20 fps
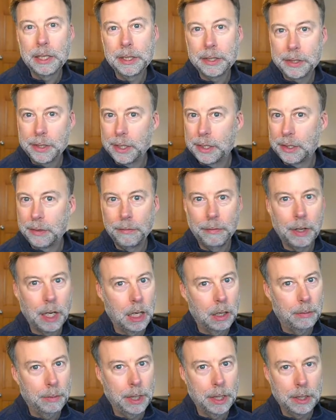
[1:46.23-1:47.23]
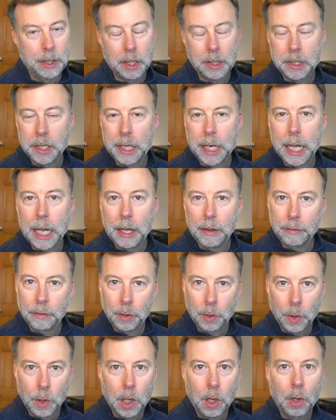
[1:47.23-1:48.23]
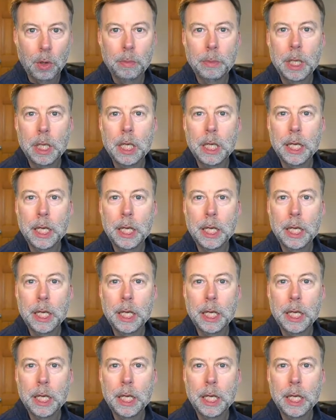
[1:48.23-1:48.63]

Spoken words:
is this environment doesn't have Chrome,